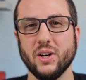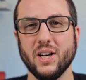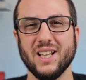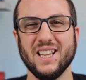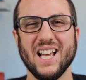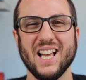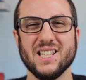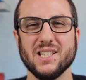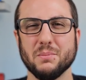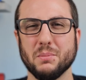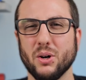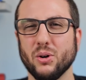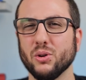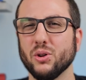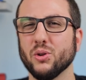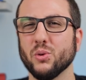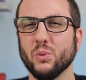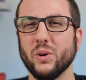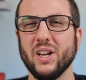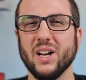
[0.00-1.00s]
and that's about
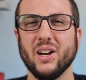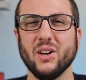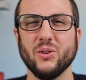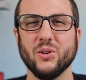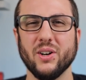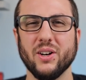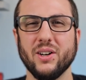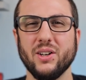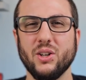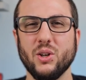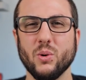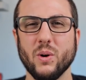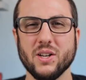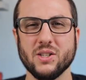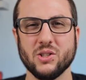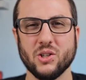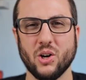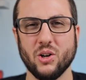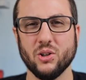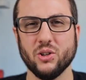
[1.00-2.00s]
$300
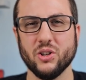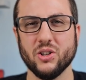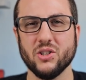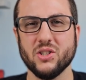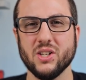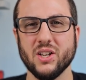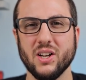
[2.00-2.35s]
US,